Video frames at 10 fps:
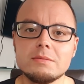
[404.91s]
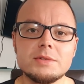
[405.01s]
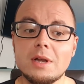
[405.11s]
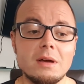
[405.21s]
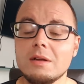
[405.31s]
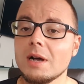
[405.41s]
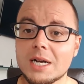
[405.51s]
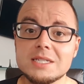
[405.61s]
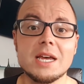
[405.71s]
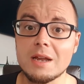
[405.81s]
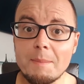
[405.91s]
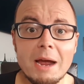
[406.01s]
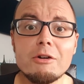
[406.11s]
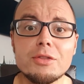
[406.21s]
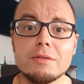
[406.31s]
you know, like I said, a
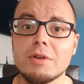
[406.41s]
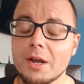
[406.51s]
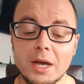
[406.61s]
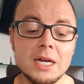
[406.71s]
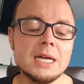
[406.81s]
marathon runner,